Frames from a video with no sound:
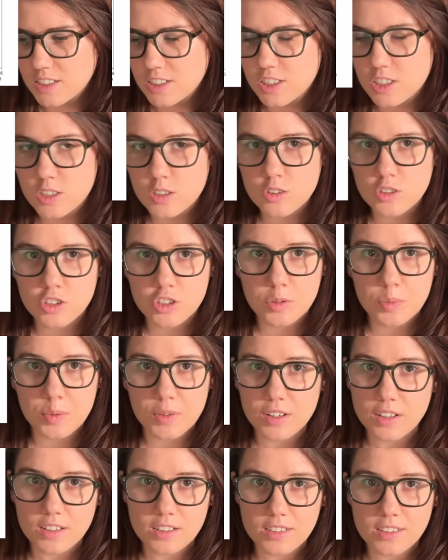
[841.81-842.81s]
Two
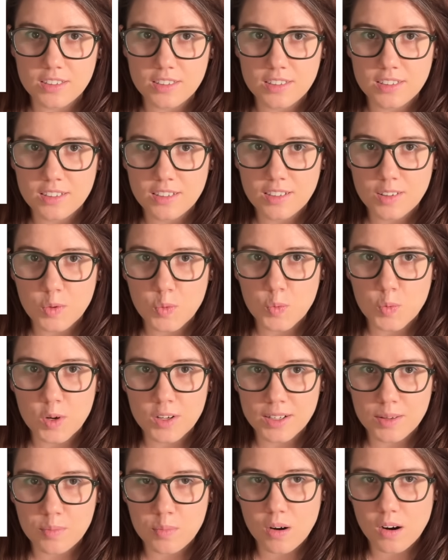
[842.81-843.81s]
Jupiters,
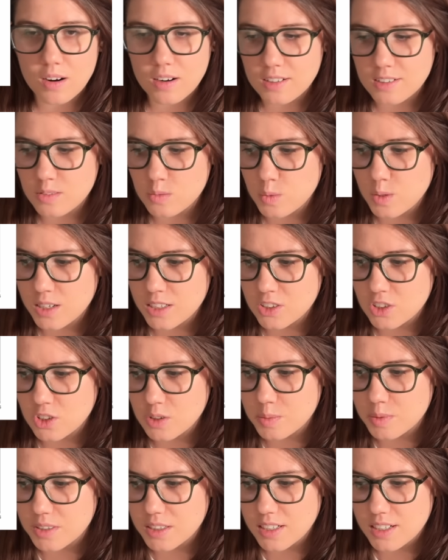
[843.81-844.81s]
one at Mars, one at
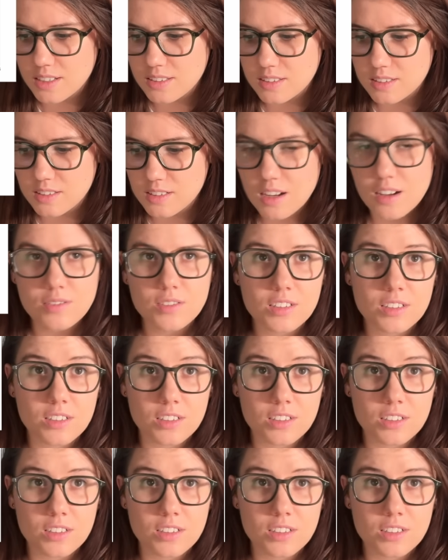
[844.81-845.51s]
Jupiter, is enough to